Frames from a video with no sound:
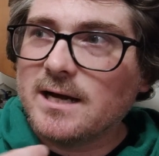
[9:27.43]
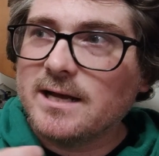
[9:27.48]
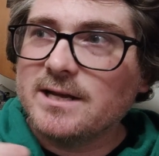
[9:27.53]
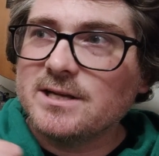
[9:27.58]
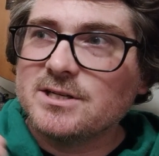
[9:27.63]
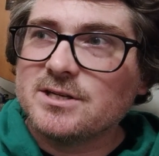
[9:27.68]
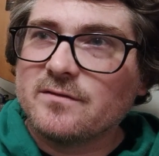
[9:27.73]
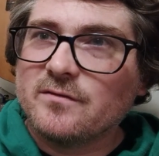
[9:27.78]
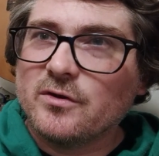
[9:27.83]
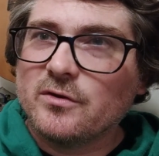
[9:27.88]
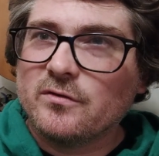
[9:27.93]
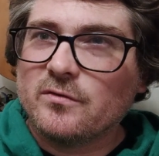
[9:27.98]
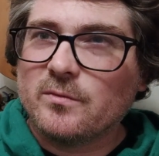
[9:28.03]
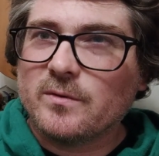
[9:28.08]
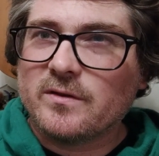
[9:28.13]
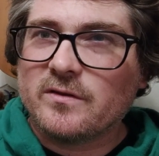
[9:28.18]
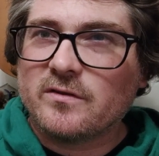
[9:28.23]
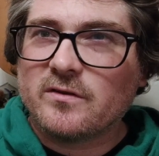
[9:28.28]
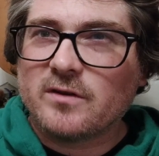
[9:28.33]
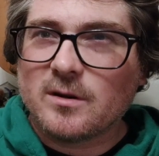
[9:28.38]
interviews
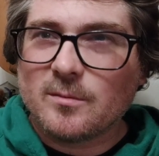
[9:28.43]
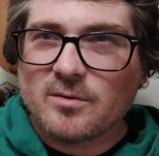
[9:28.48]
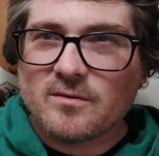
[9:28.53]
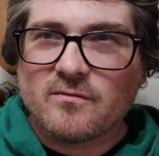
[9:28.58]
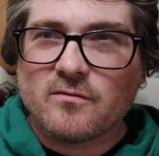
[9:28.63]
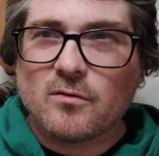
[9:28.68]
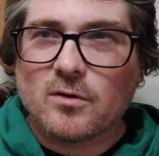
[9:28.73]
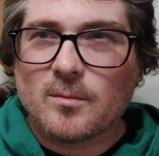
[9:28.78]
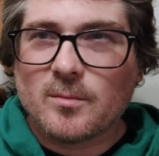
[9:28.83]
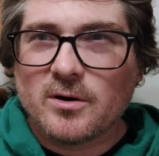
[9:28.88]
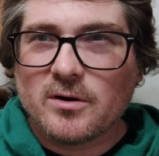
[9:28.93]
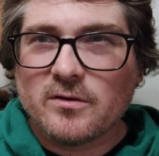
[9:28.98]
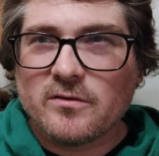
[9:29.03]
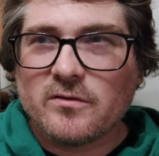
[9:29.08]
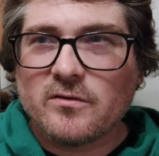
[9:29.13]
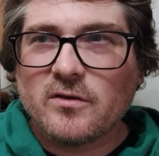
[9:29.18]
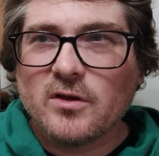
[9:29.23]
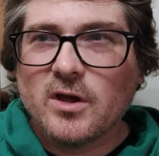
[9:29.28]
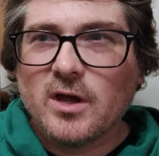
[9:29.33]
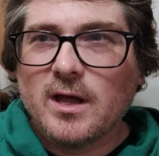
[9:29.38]
with stunt
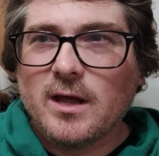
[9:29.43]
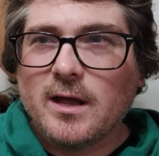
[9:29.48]
performers